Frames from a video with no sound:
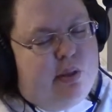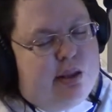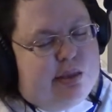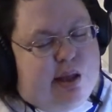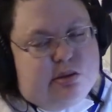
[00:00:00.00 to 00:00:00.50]

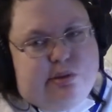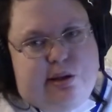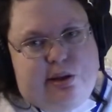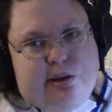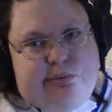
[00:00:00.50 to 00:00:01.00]
That's
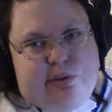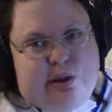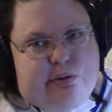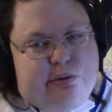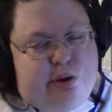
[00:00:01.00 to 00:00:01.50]
probably a
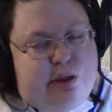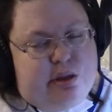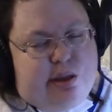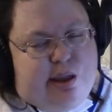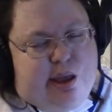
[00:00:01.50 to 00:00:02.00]
video for
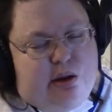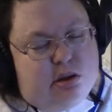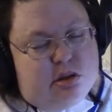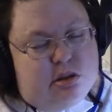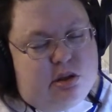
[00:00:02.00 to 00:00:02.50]
another day, or
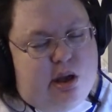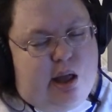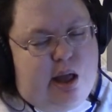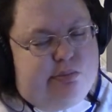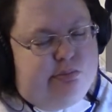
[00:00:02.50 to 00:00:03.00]
just look
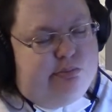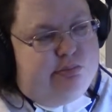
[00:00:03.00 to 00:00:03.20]
up